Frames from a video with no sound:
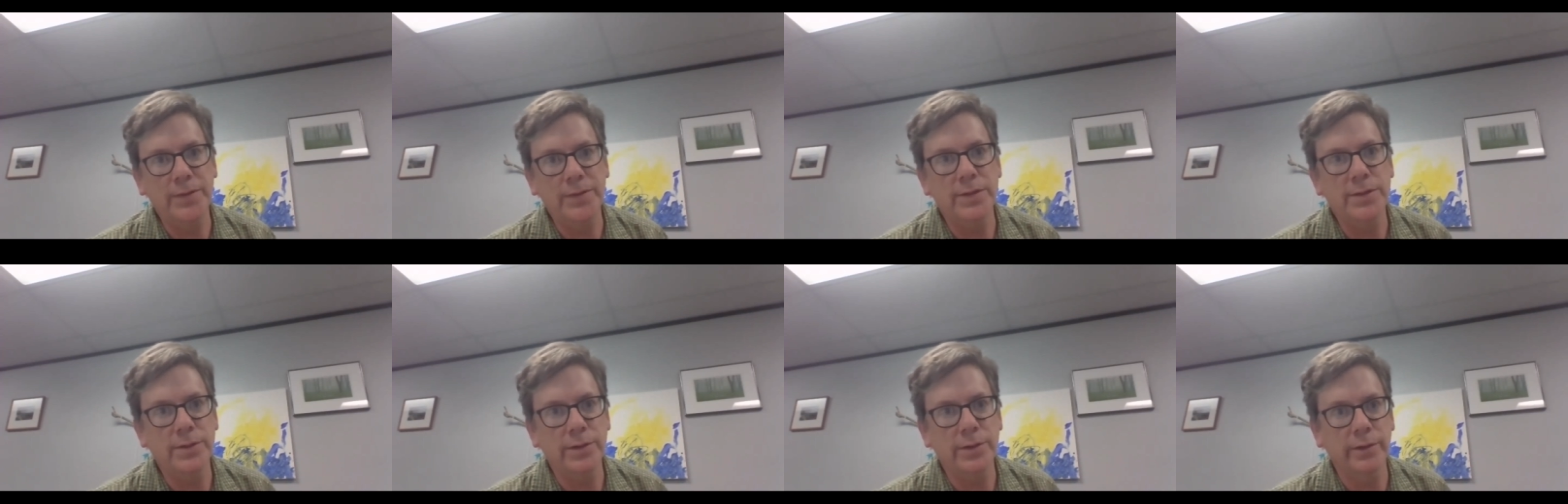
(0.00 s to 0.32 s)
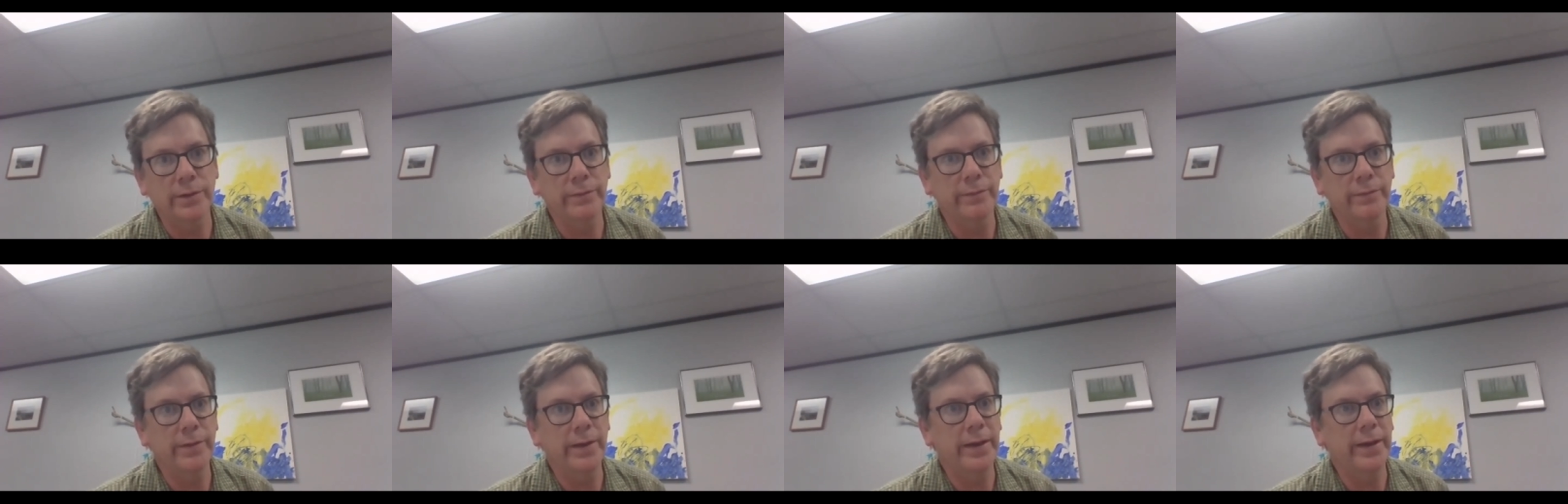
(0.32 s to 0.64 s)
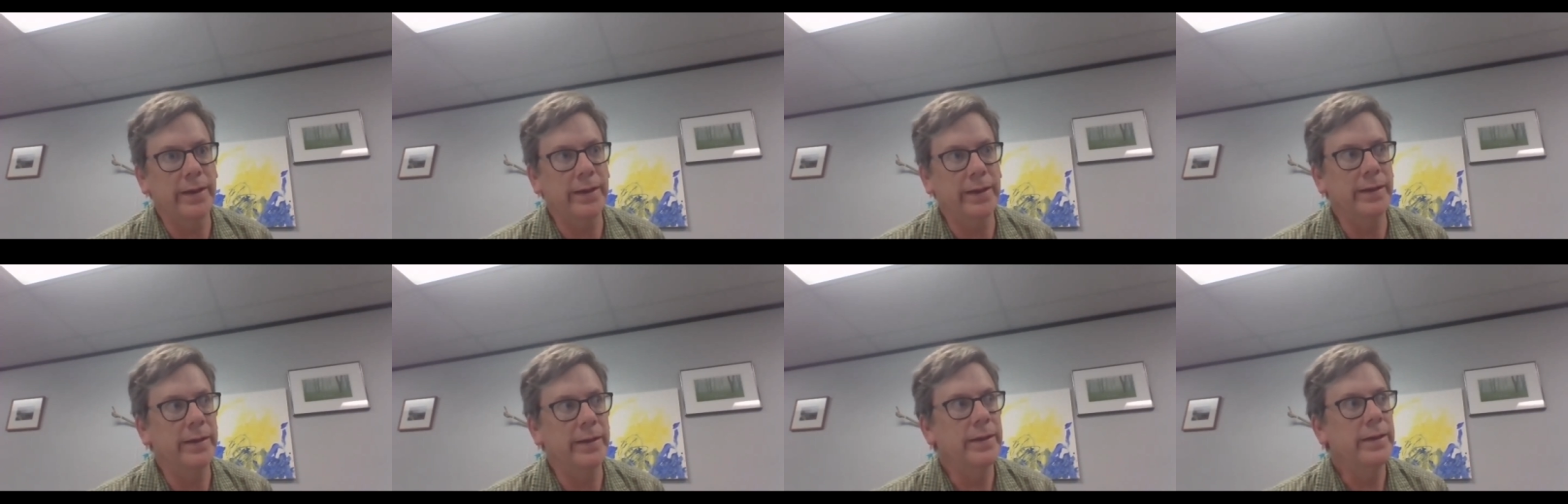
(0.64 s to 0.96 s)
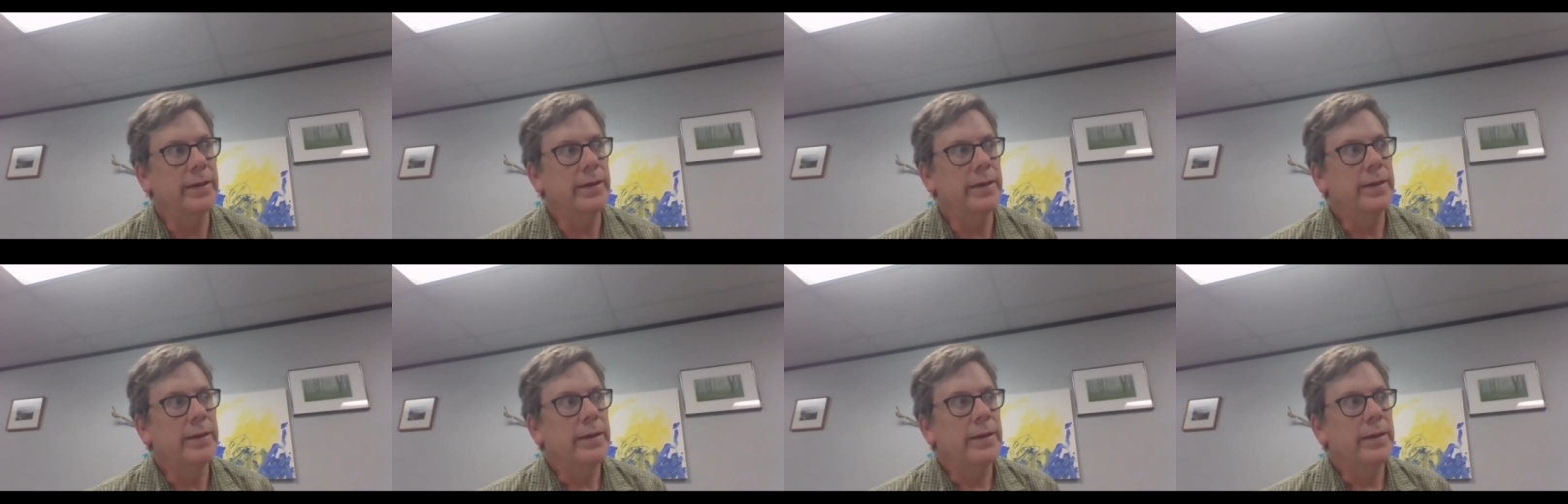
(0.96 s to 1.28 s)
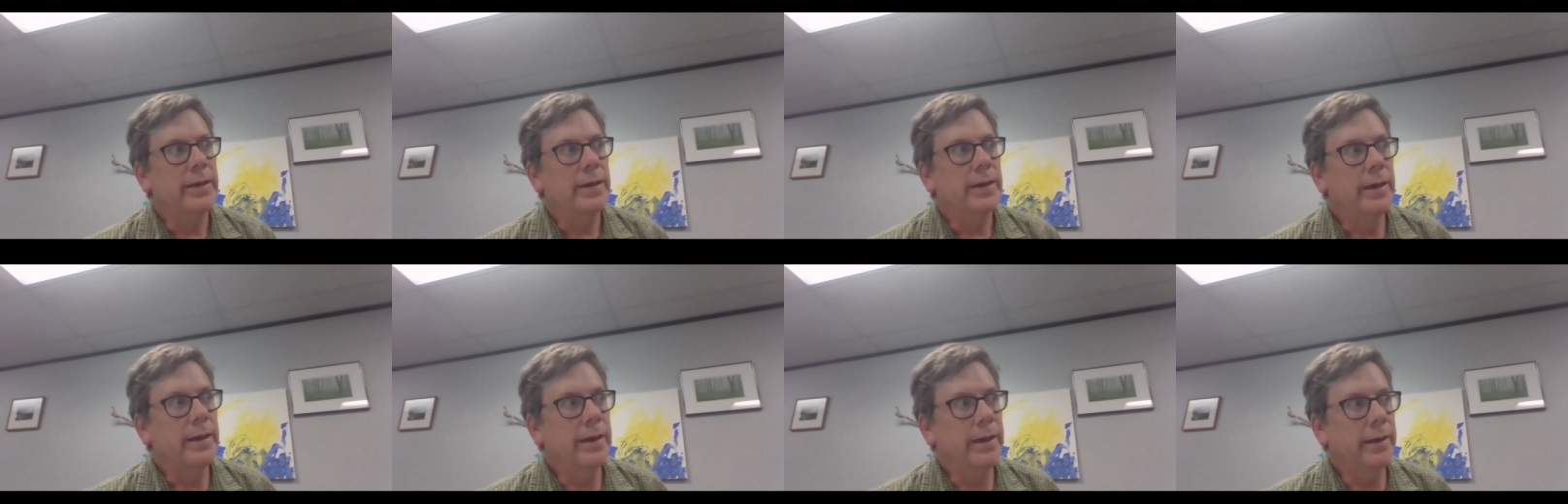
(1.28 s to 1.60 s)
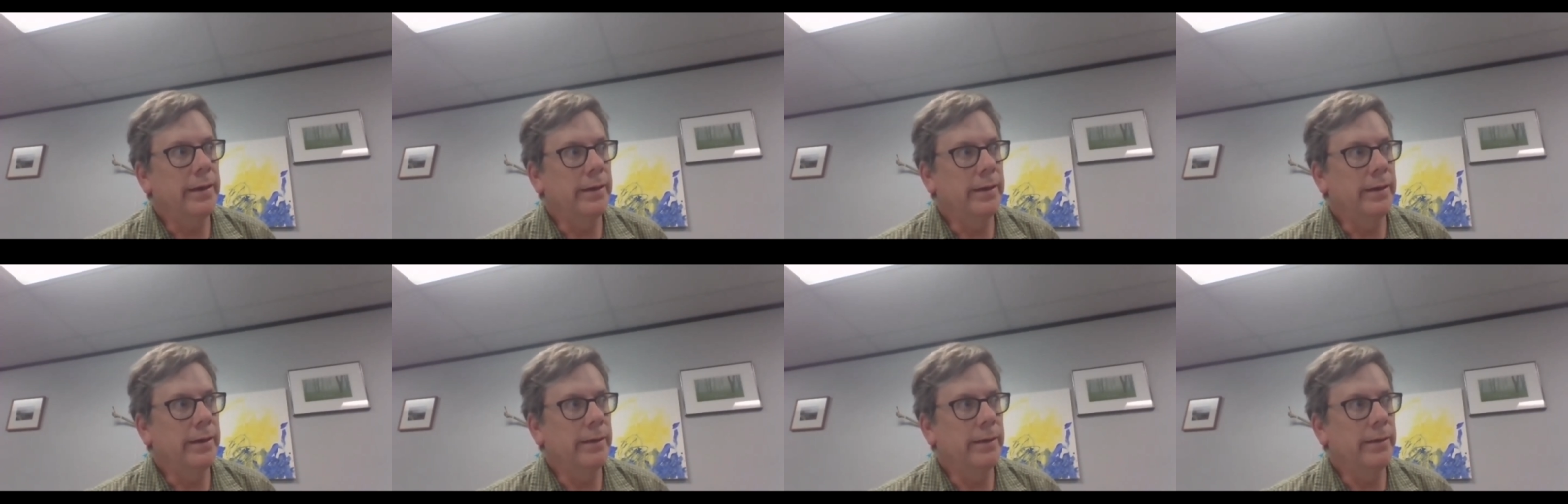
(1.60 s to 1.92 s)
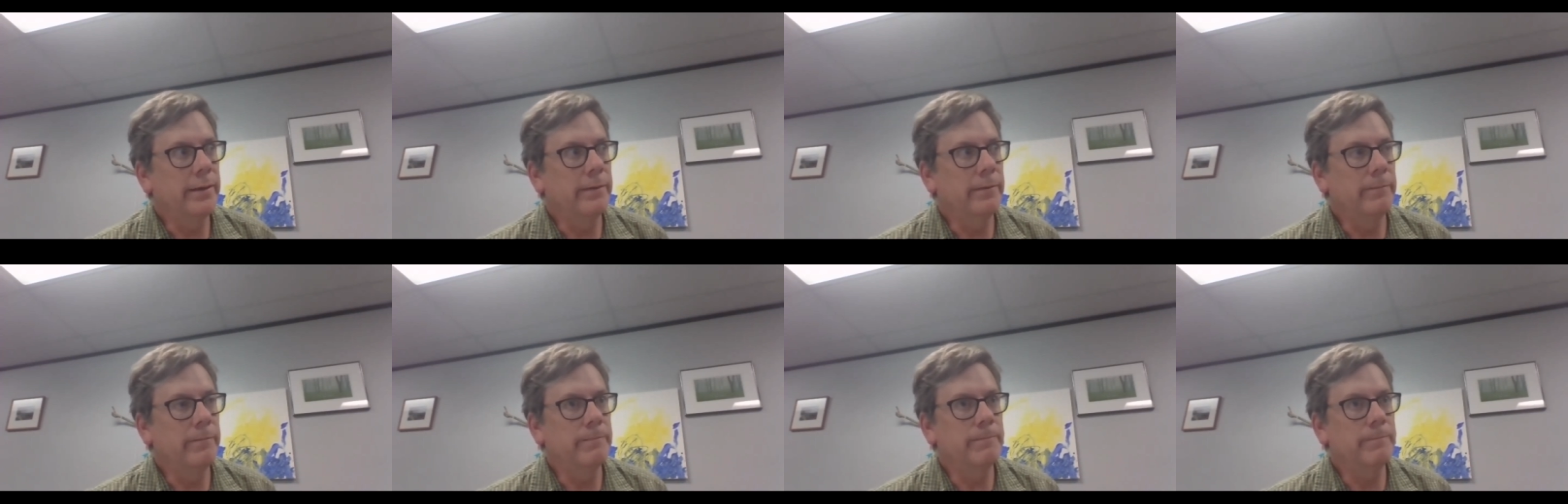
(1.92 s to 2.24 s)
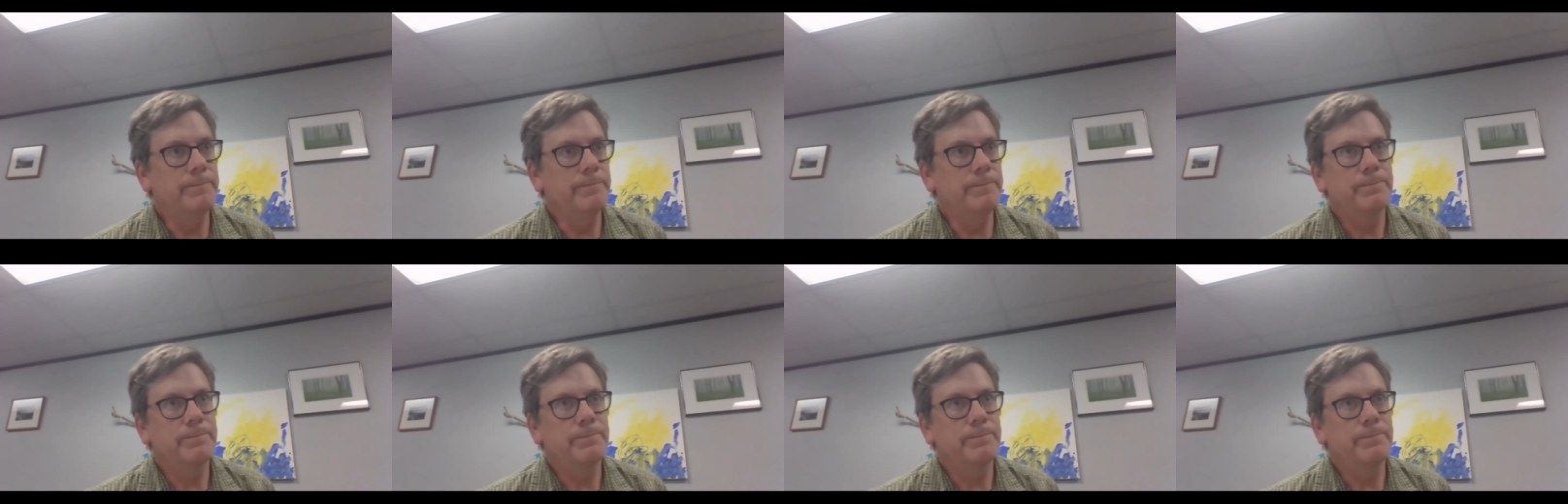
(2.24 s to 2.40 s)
the survey, um,